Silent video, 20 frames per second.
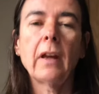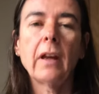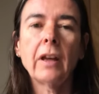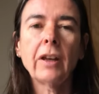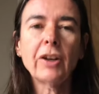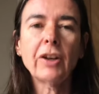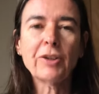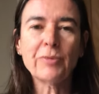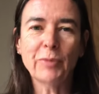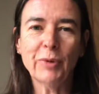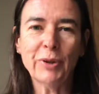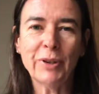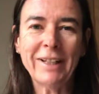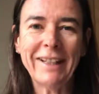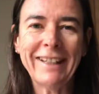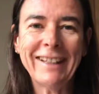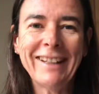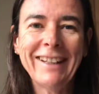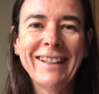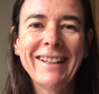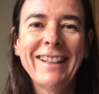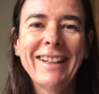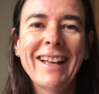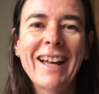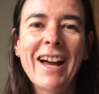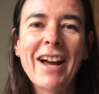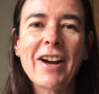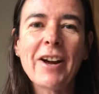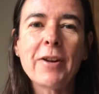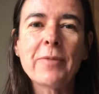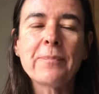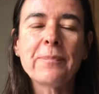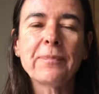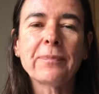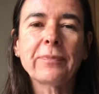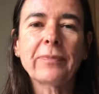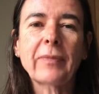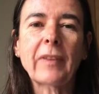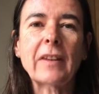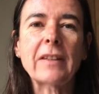Good morning.
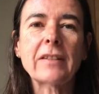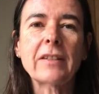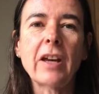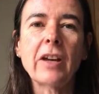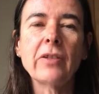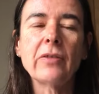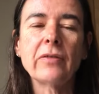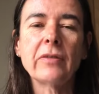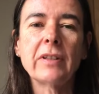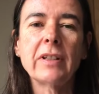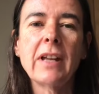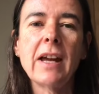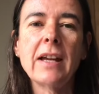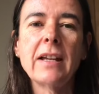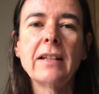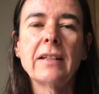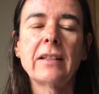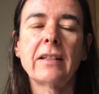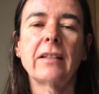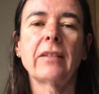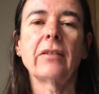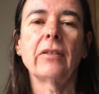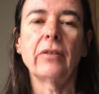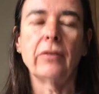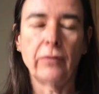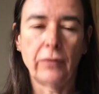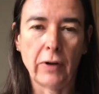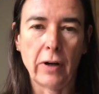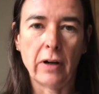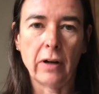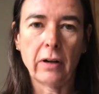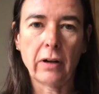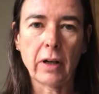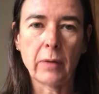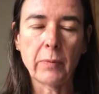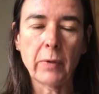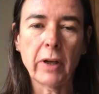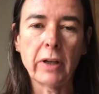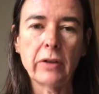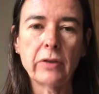So today's vlog, I'm
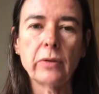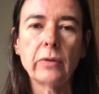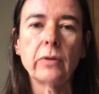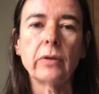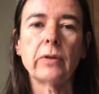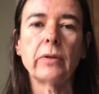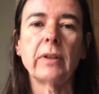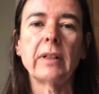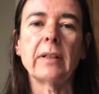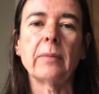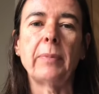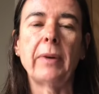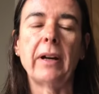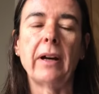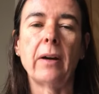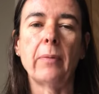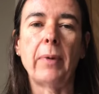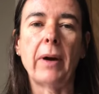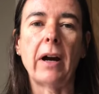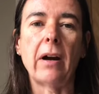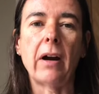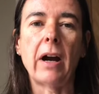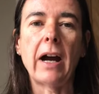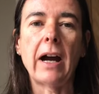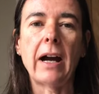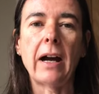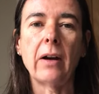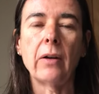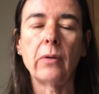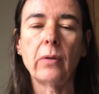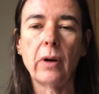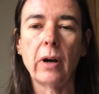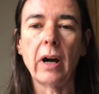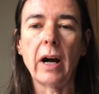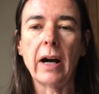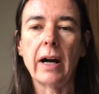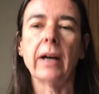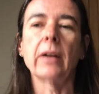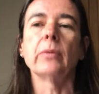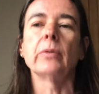going to talk to you a little bit about how
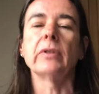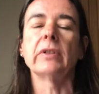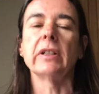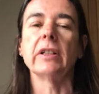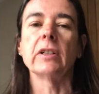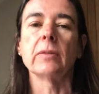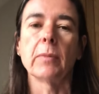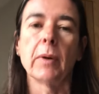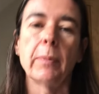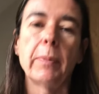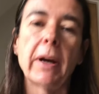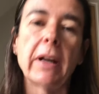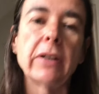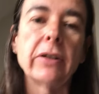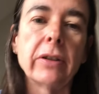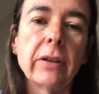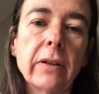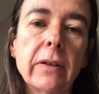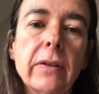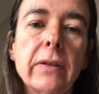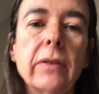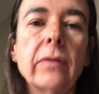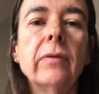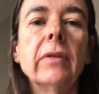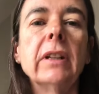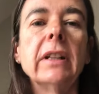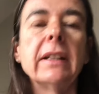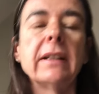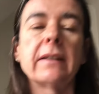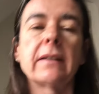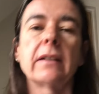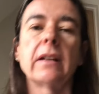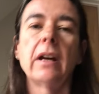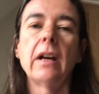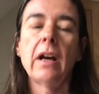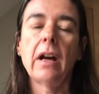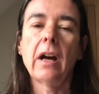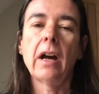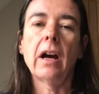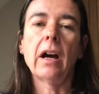I would teach my patients to release
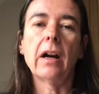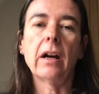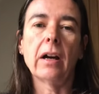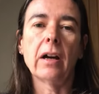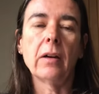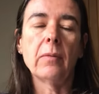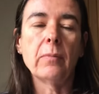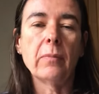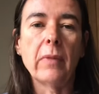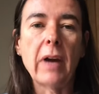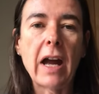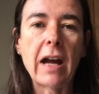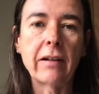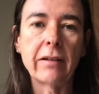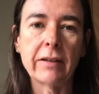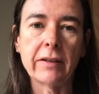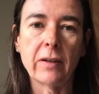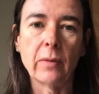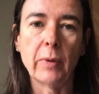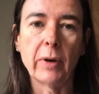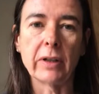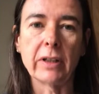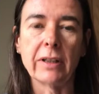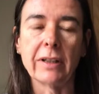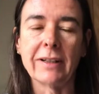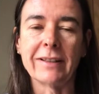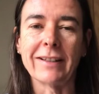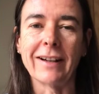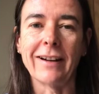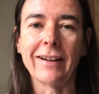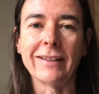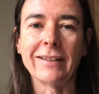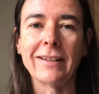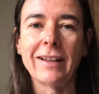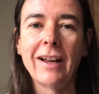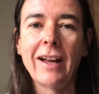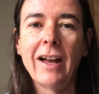areas of the body that are tight.